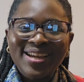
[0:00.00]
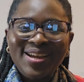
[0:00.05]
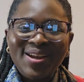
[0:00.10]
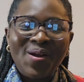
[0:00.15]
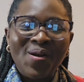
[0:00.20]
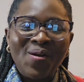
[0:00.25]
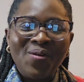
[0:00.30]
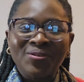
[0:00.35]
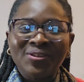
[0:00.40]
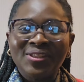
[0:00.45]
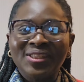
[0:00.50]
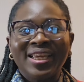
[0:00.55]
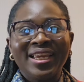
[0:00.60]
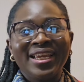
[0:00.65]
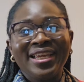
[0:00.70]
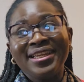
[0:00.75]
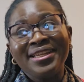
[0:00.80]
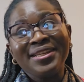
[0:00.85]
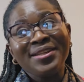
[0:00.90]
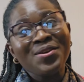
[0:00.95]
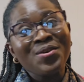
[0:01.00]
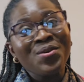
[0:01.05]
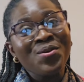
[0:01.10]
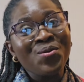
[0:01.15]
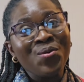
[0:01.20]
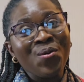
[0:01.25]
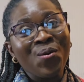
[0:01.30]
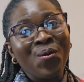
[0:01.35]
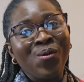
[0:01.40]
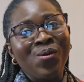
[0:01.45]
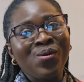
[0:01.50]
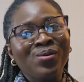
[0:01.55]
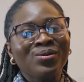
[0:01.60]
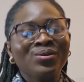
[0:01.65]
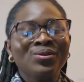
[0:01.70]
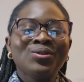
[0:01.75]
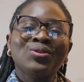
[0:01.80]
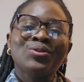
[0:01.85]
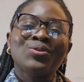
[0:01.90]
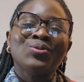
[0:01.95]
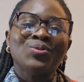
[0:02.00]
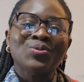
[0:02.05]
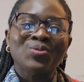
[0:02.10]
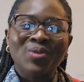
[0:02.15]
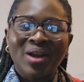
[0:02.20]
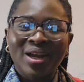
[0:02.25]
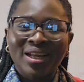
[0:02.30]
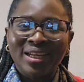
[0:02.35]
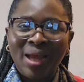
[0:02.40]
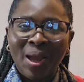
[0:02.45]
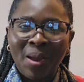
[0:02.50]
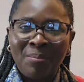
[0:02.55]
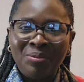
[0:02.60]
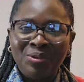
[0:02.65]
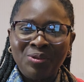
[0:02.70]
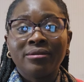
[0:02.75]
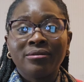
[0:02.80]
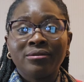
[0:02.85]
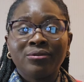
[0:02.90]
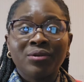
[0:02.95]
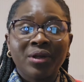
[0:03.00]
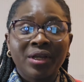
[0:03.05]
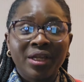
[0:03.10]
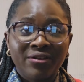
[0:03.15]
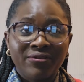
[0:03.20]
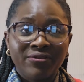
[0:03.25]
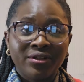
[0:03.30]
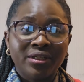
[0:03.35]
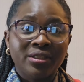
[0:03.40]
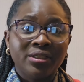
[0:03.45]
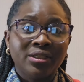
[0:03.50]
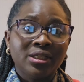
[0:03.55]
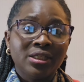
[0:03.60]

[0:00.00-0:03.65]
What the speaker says: of saying no to and habits, whatever